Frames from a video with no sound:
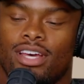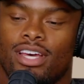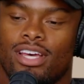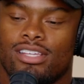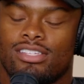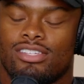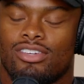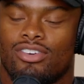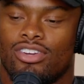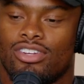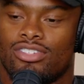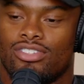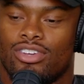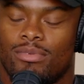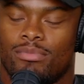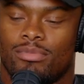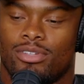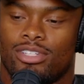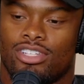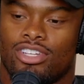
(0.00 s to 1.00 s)
an S on her, so
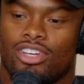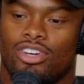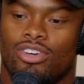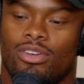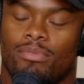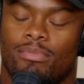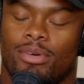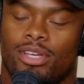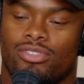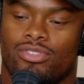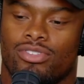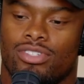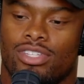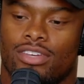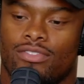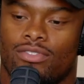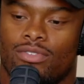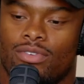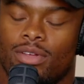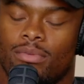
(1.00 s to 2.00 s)
I'm just go the best
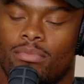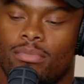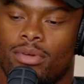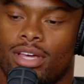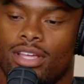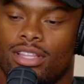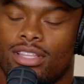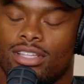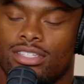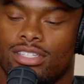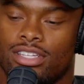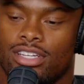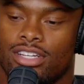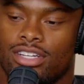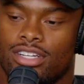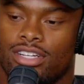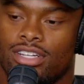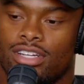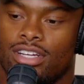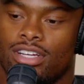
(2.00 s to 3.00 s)
receiver we didn't play this year.